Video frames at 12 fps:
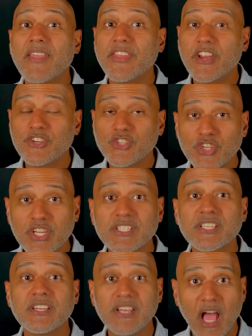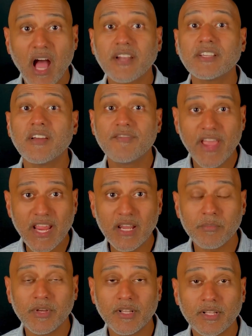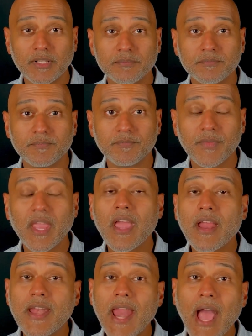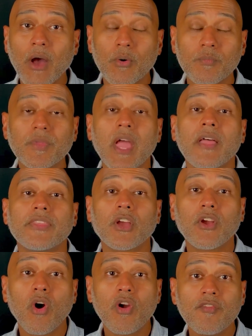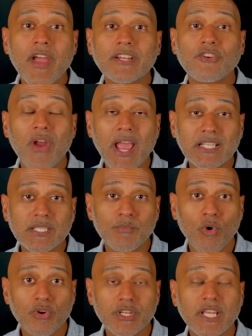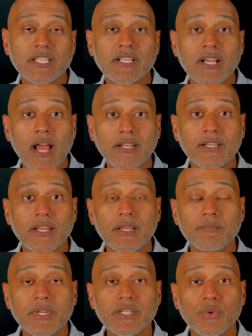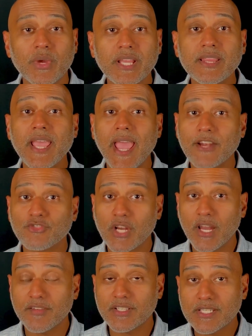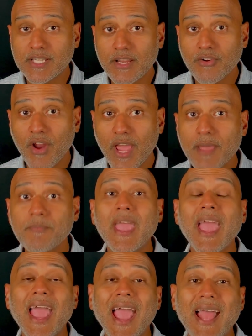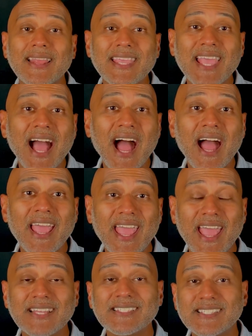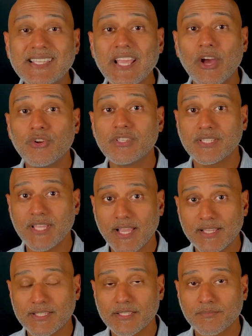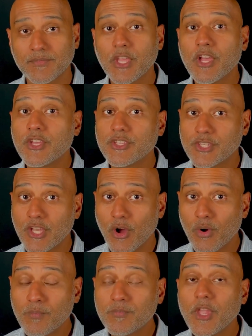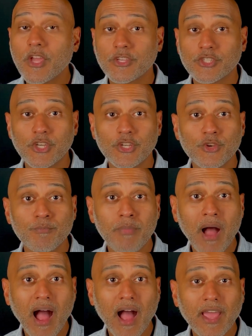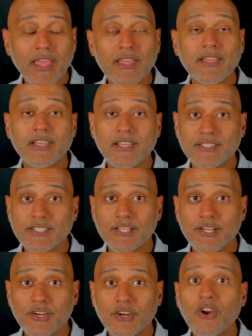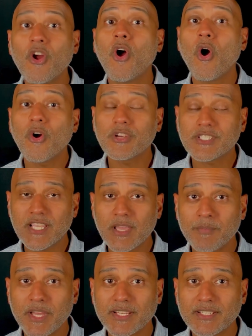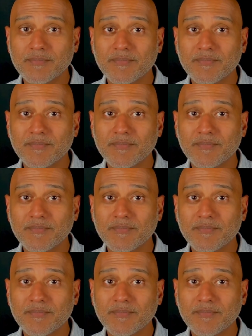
They're just not available. Now, the Corvette Grand Sport is slotted in between the entry-level Stingray and the high-end Z06. So, should you buy, consider, or skip it?